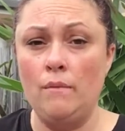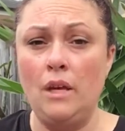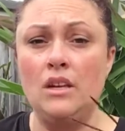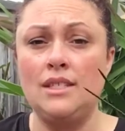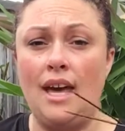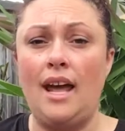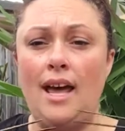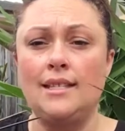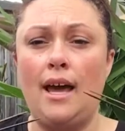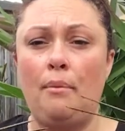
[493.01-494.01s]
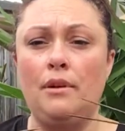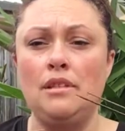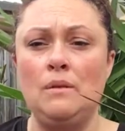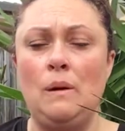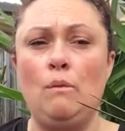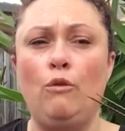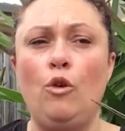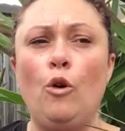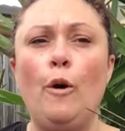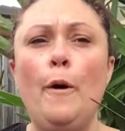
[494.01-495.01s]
because that has happened to me before.